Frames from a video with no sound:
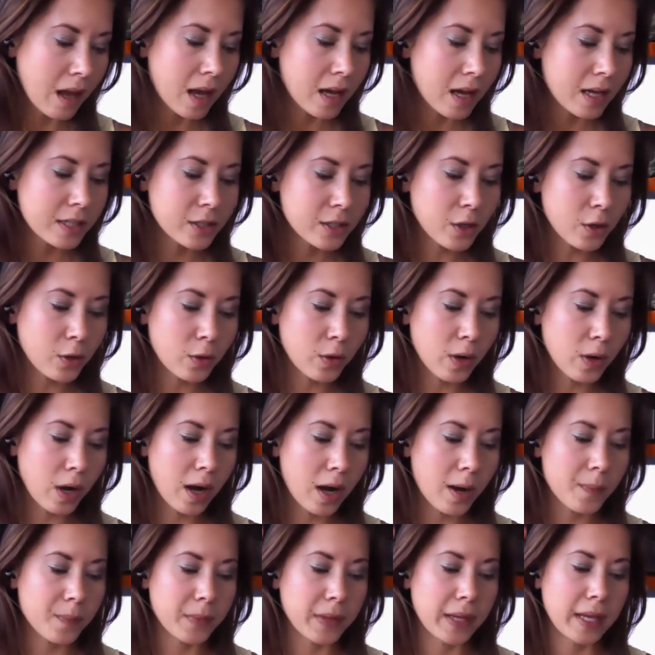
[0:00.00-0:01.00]
So
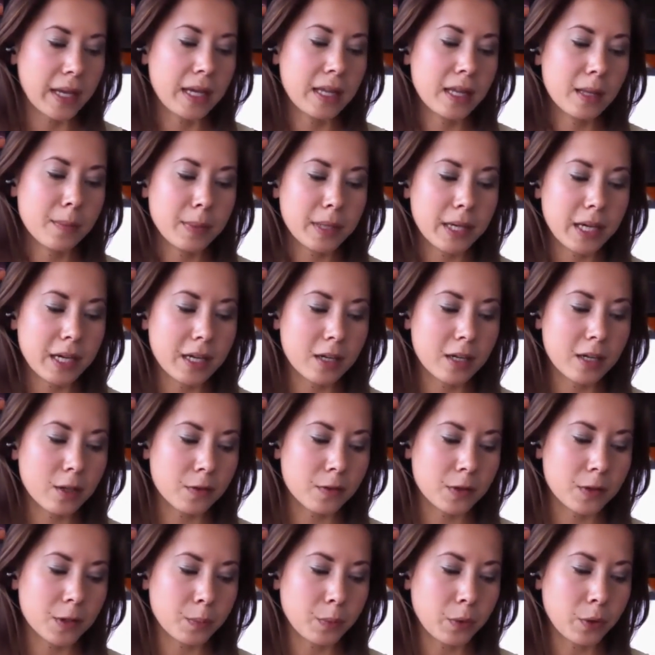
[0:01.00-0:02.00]
in the beginning
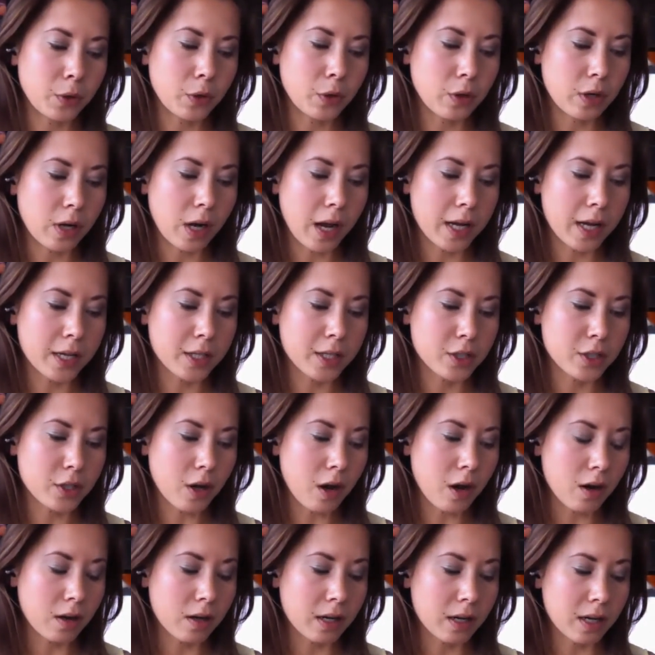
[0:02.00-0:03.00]
of the book, I
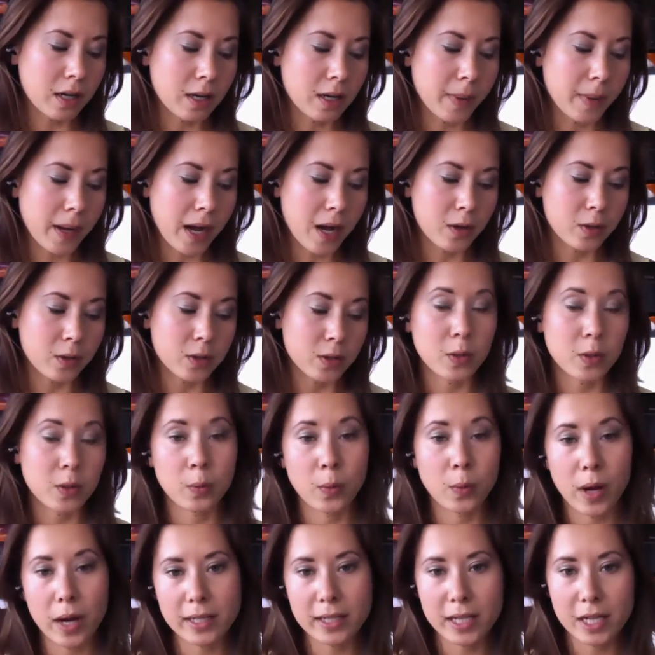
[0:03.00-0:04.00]
talk about
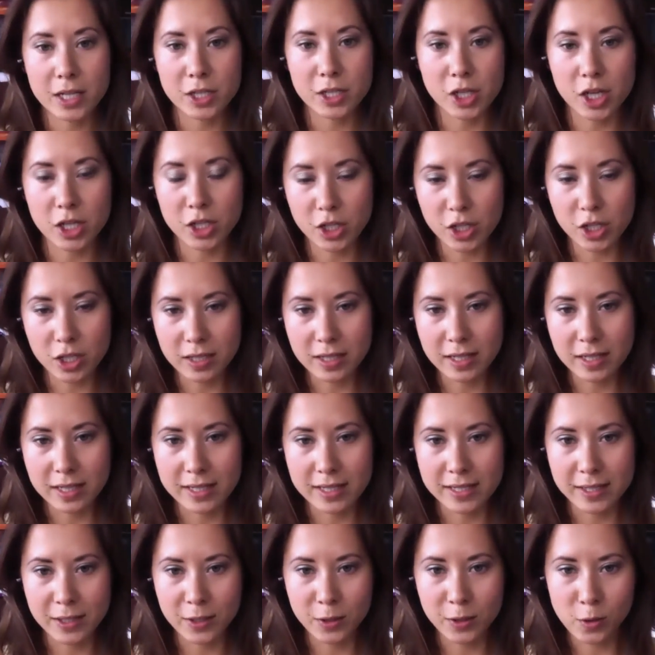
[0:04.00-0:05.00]
why digestion
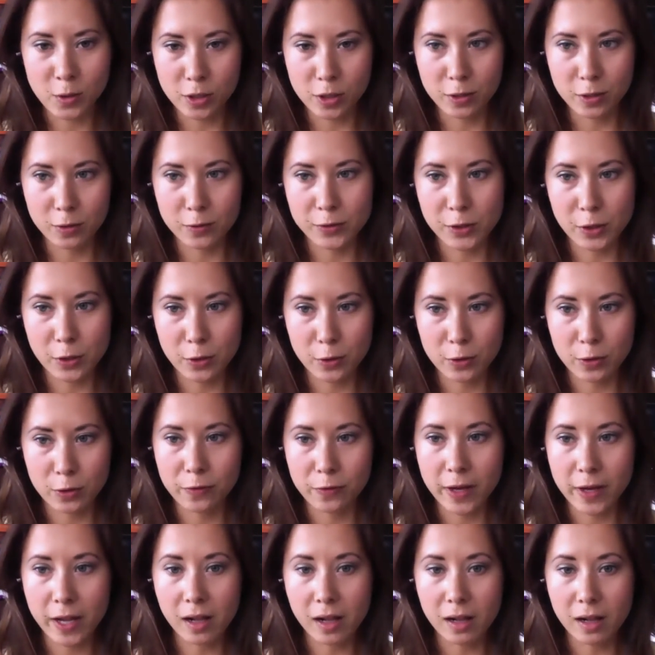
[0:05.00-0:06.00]
is a cornerstone of
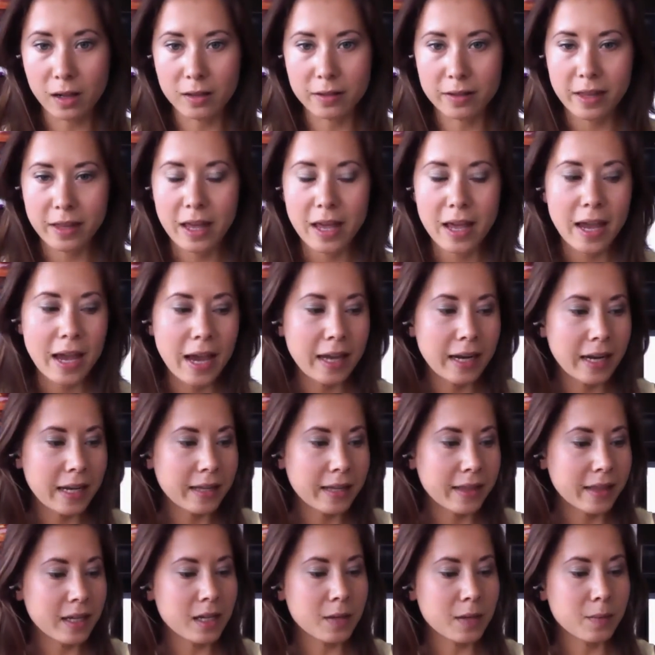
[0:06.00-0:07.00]
health. And I
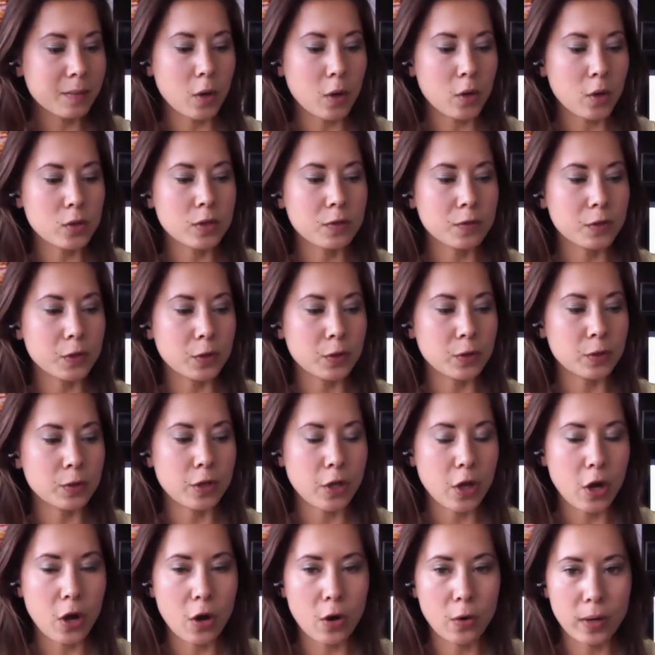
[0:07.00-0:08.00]
think most of you
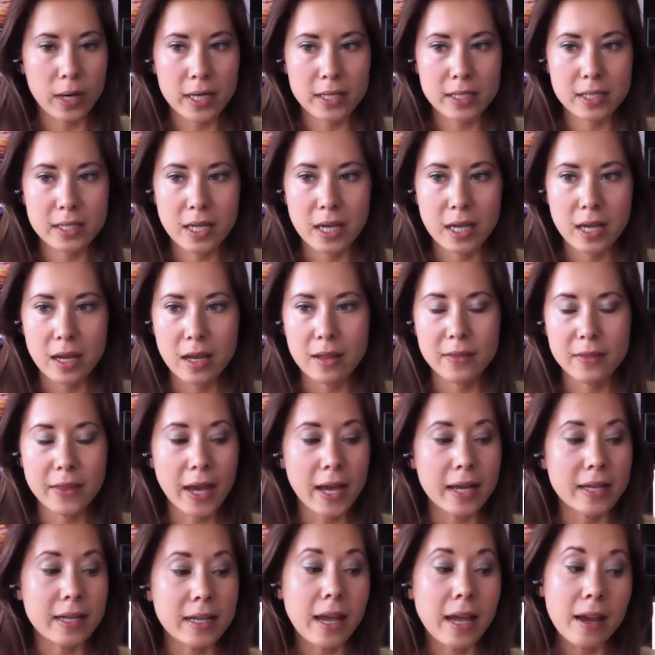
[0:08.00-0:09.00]
know it,
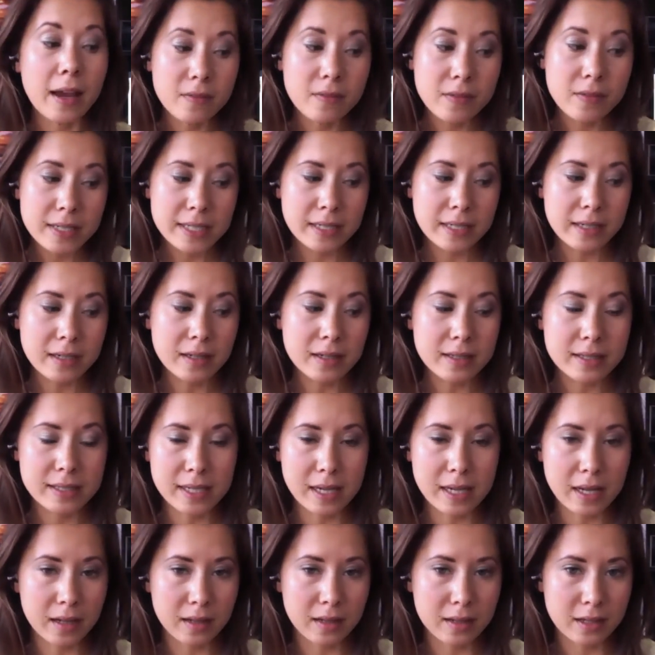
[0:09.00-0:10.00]
that every single
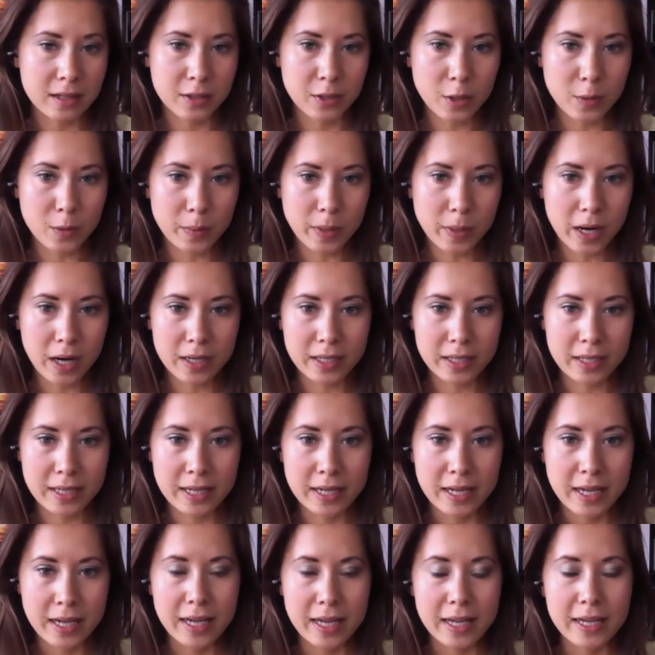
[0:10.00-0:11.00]
cell in your body
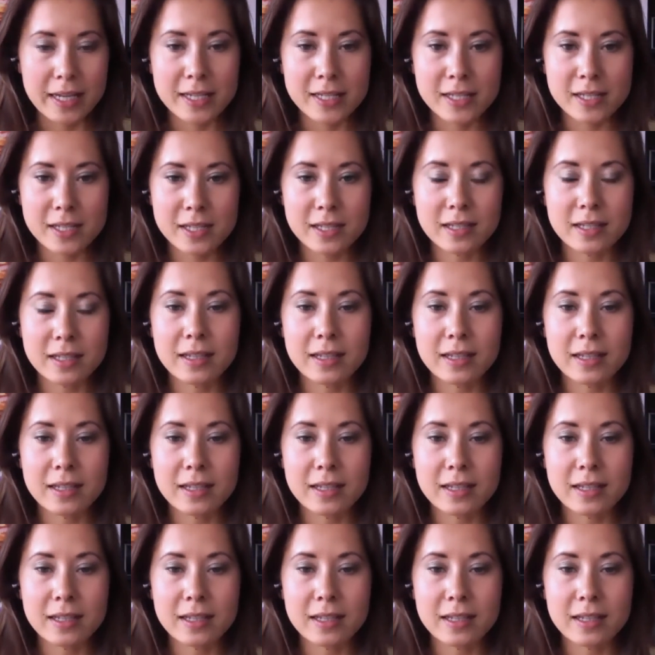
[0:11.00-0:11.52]
is